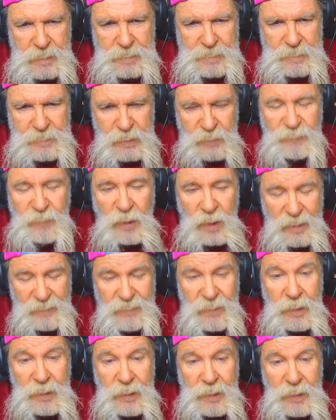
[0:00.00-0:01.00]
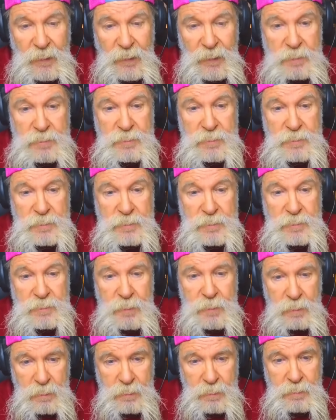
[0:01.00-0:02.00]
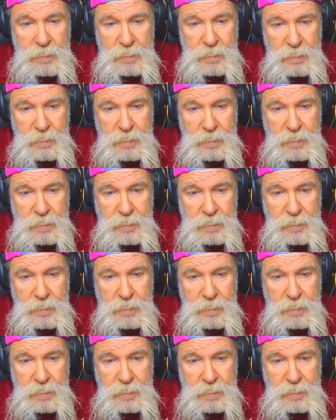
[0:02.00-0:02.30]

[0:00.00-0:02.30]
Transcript: You've heard of a narcissist? Mm-hmm.